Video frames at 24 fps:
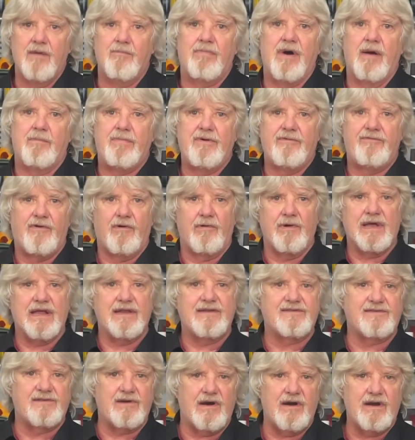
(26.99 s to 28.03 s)
But before we
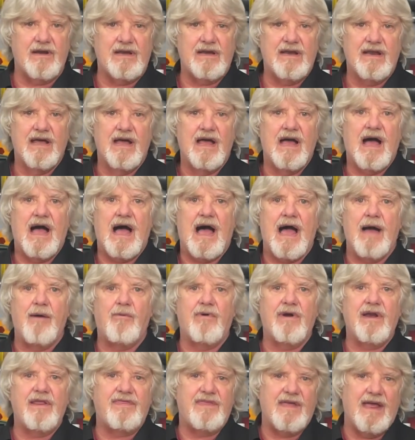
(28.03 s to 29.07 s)
get started, I
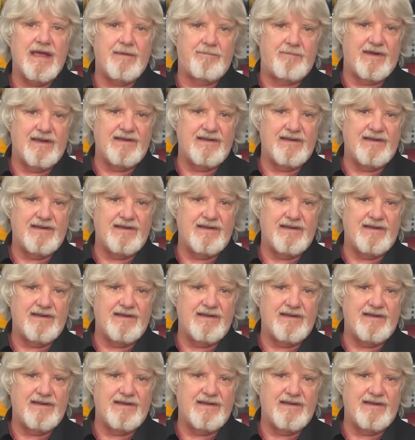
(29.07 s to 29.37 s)
want to thank